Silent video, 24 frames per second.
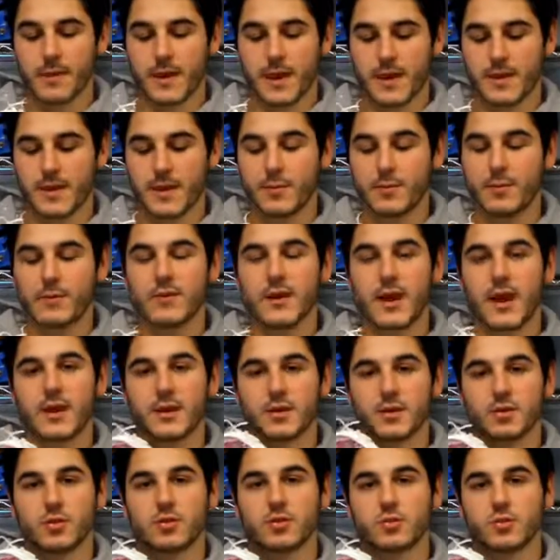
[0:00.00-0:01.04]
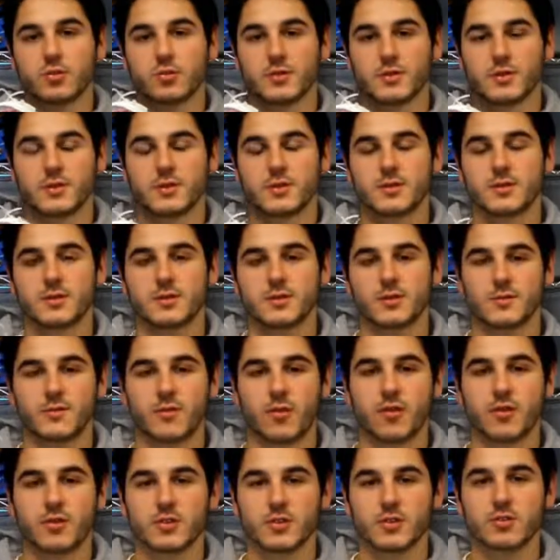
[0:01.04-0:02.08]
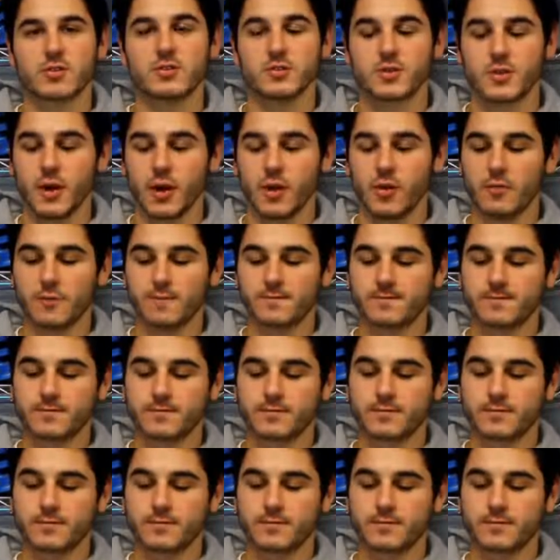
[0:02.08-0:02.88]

And then we've got U's. So as far as U's go,